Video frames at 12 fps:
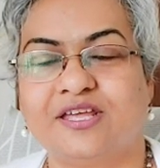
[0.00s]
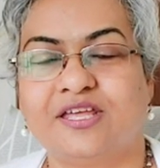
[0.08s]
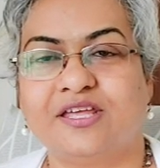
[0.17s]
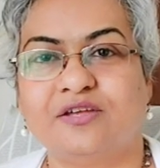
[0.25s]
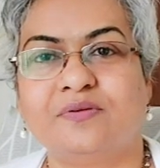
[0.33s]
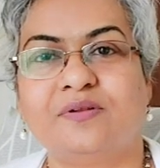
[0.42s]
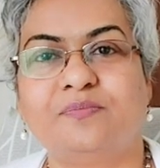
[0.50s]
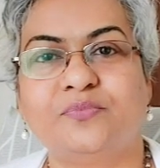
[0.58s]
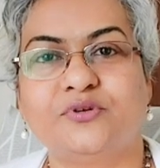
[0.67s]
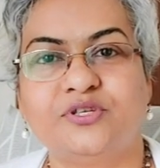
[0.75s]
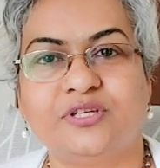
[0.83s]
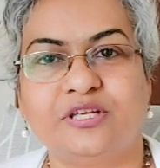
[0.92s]
You will
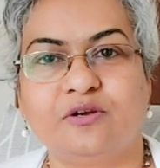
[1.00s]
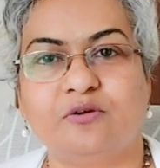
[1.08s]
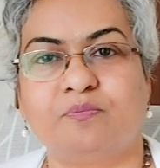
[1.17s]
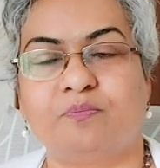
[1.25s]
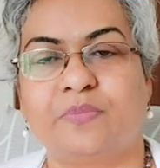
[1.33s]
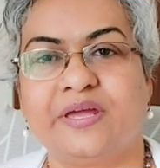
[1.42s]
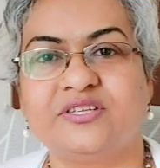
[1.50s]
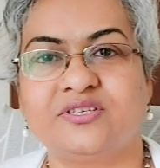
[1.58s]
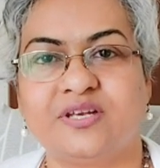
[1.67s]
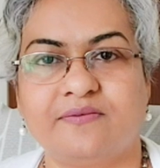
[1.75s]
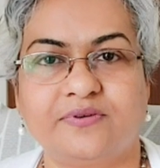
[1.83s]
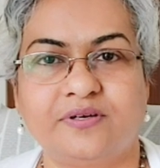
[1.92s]
put in your
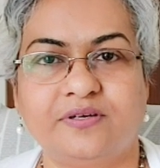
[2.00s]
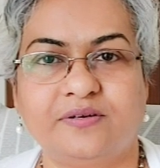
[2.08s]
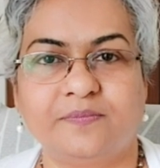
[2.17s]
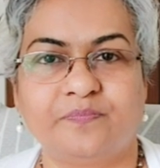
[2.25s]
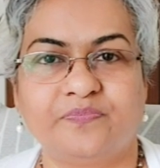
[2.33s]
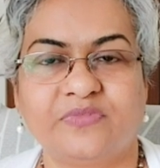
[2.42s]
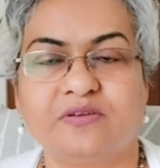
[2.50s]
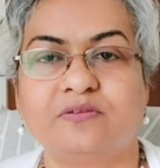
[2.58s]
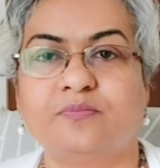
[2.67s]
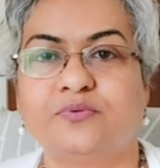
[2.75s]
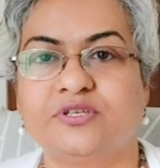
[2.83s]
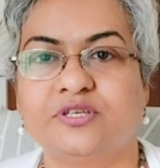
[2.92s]
best effort. You
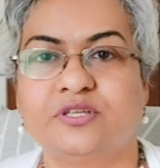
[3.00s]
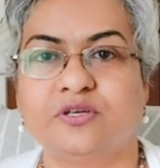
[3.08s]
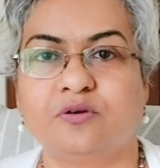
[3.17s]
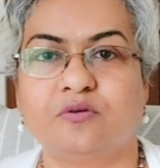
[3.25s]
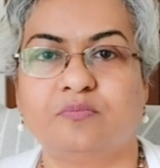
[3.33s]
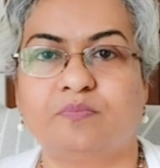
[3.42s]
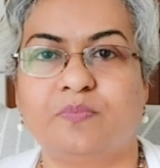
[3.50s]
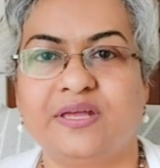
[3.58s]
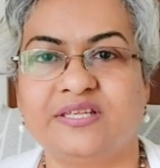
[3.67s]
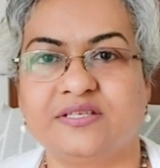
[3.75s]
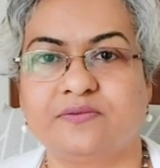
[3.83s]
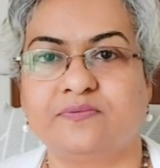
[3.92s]
will put in your
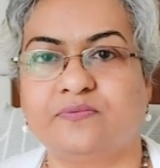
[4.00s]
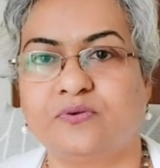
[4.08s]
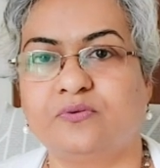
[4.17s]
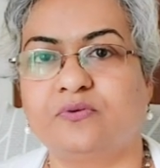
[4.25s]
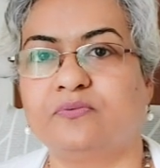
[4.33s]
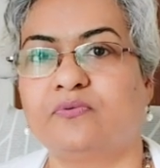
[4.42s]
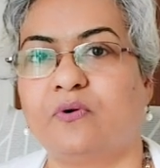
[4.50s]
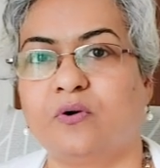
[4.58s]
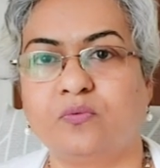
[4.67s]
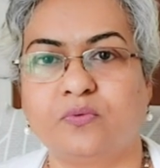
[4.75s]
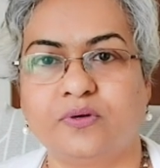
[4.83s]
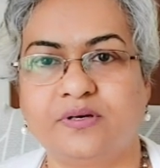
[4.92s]
best foot
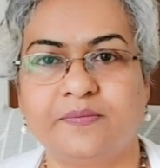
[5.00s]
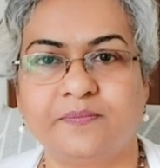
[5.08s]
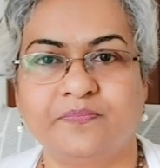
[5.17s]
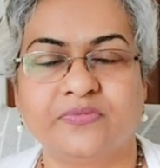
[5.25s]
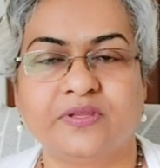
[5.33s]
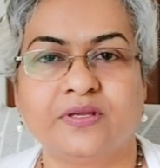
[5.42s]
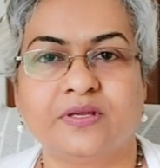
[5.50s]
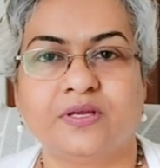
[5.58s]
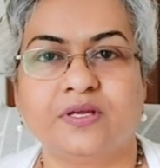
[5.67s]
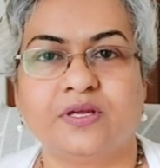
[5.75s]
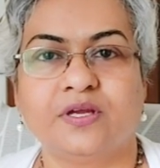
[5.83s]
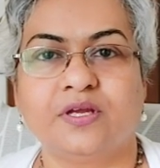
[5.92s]
forward
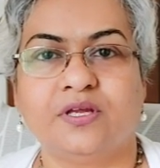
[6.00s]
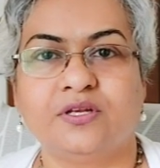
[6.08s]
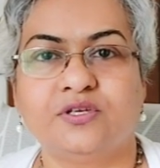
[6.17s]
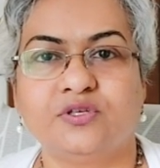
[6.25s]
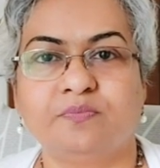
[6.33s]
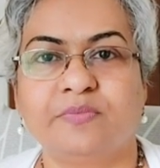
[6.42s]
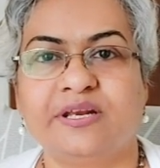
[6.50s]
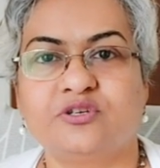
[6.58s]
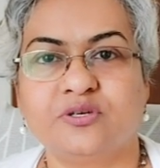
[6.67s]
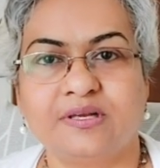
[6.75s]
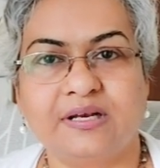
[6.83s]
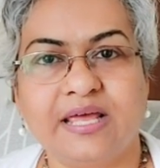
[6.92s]
to
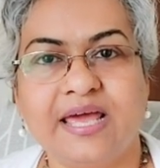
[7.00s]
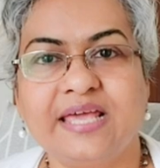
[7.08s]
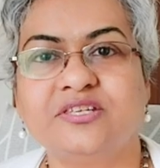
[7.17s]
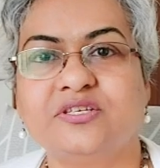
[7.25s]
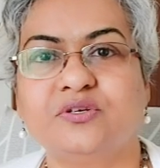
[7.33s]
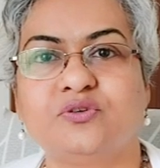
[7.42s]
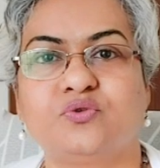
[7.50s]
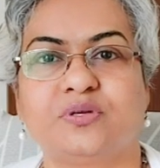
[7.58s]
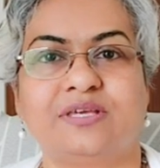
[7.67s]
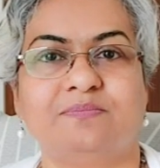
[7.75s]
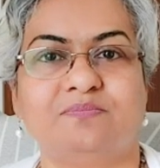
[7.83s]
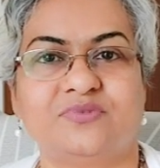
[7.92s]
materialize your
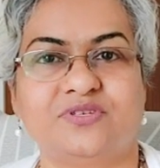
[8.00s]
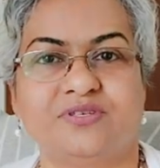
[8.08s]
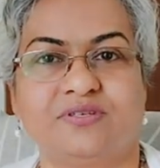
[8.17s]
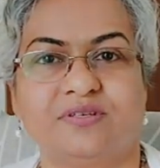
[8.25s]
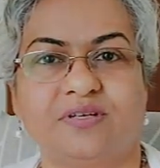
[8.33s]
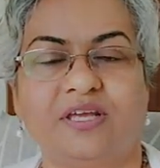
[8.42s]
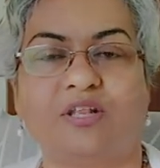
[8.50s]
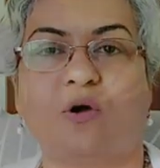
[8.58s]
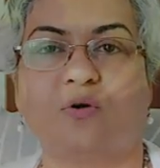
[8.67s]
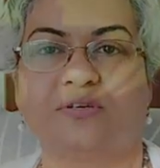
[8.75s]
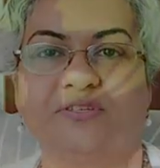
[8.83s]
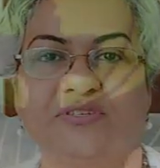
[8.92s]
dreams in
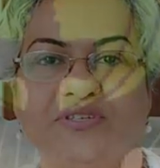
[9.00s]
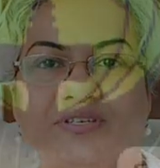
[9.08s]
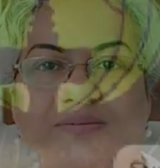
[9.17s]
August.